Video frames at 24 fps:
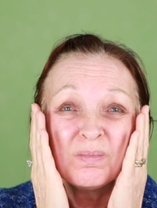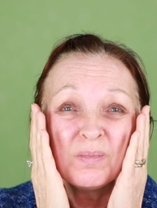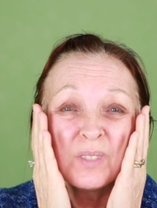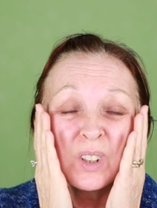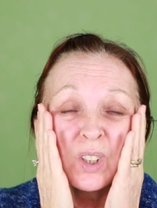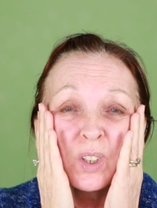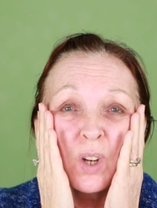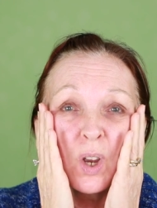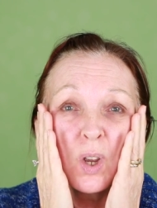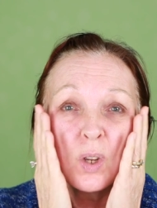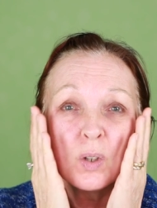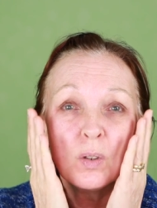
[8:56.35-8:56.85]

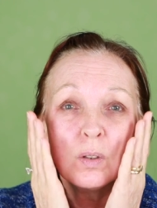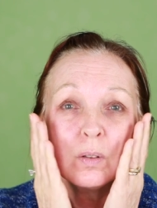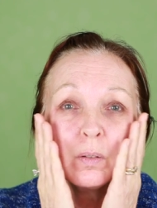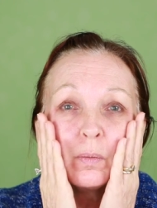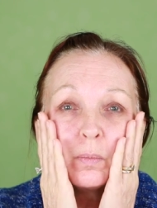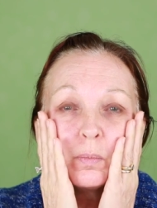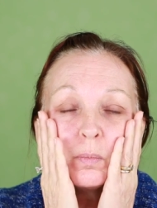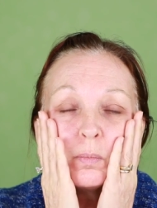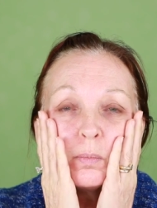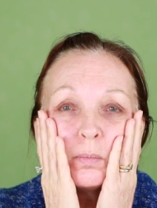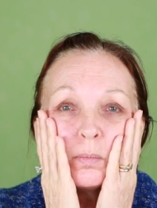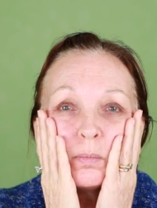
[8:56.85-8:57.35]
You
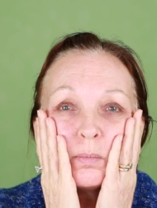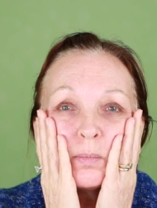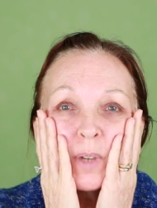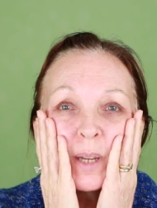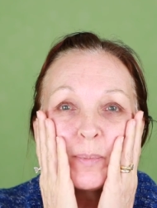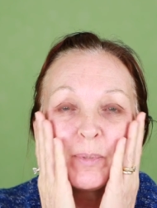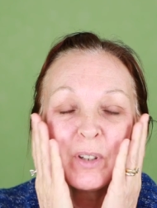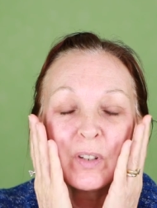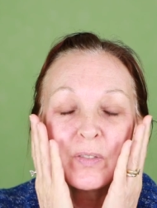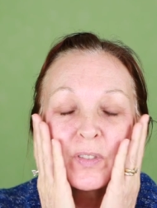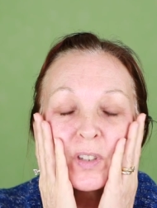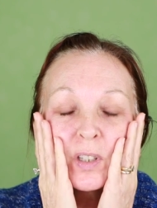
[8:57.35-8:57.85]
know,
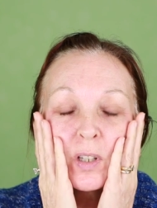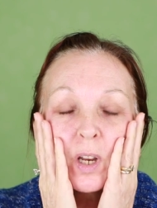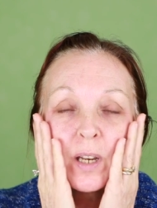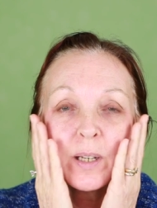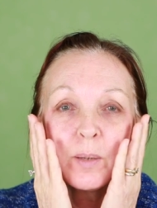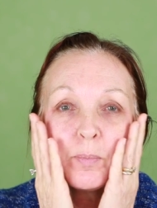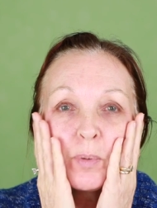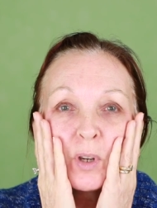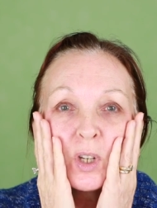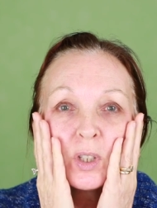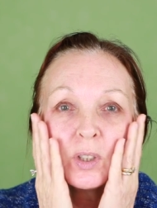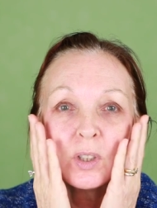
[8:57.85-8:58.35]
maybe you've
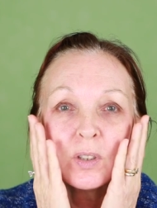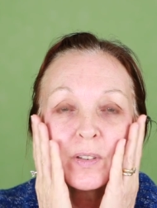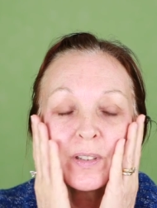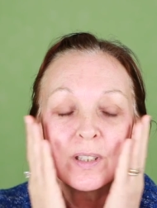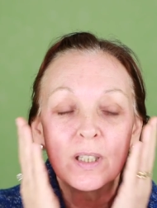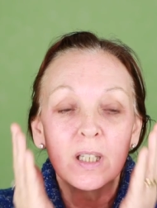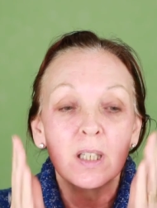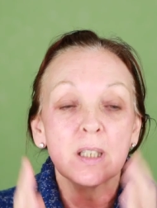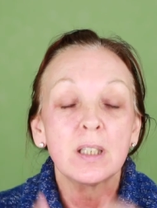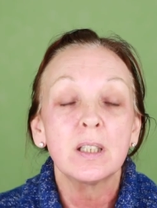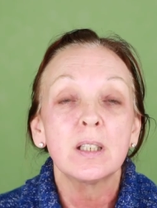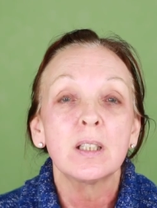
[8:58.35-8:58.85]
slightly burnt your
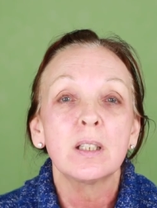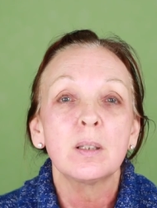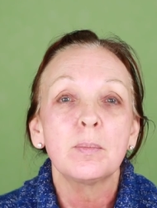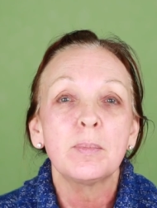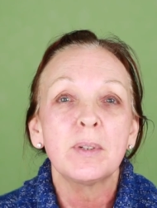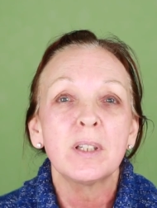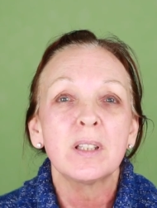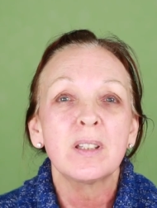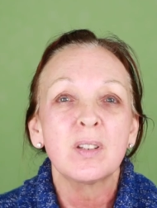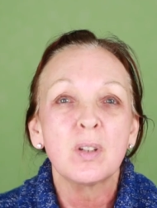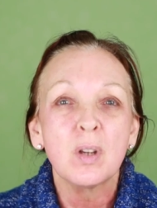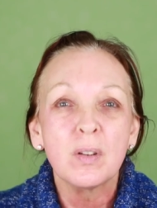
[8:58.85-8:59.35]
skin a little
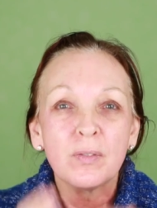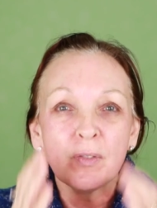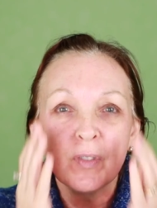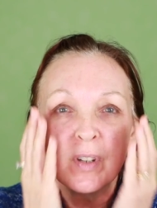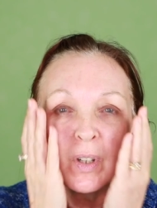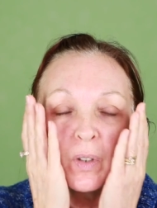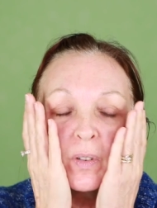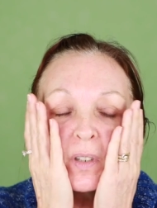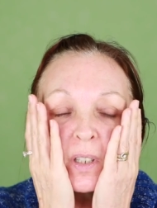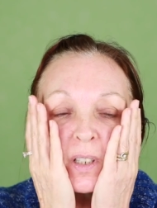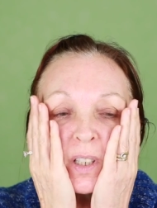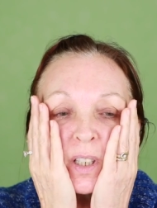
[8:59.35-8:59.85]
bit, so it
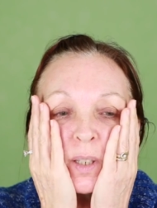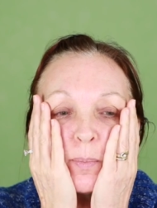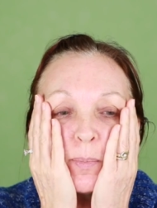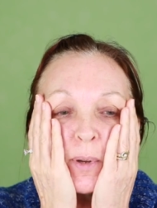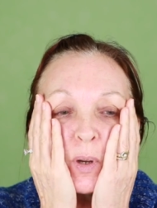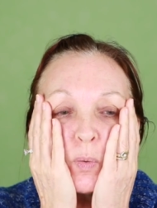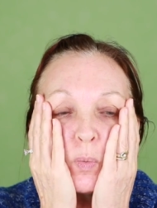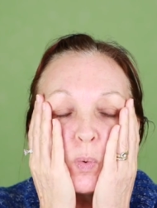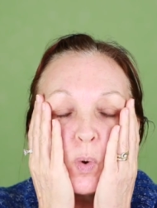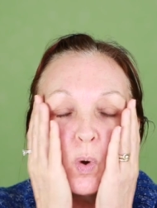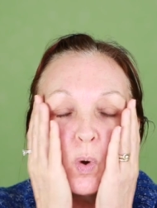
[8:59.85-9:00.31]
feels a little bit